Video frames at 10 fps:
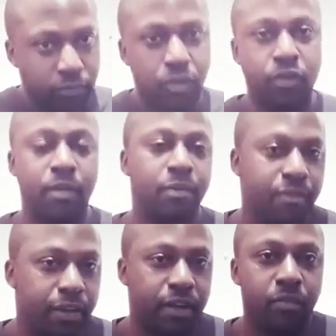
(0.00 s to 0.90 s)
because I'm
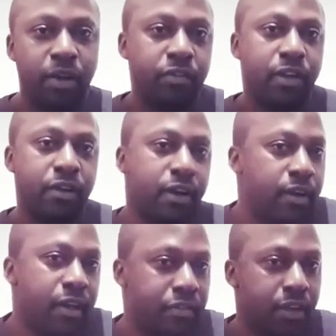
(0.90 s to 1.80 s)
living in the West, and
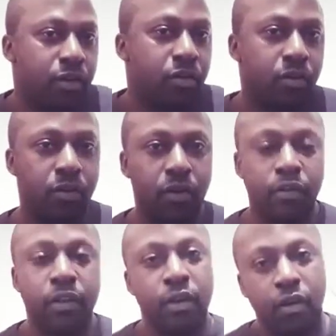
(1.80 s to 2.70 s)
that's their local God,